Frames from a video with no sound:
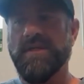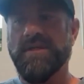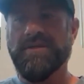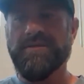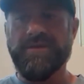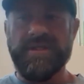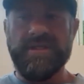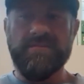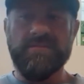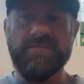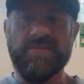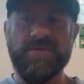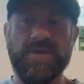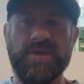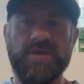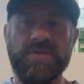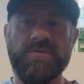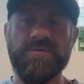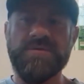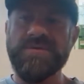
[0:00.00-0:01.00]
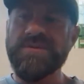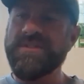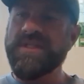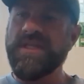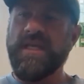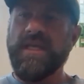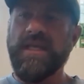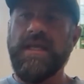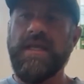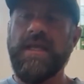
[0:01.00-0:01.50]
Green Broz,
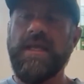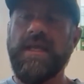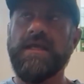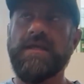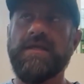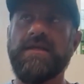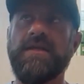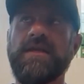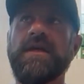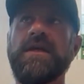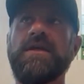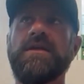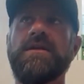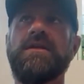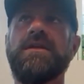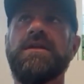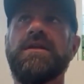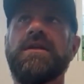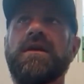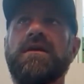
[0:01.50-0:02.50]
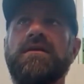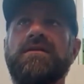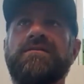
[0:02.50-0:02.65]
and none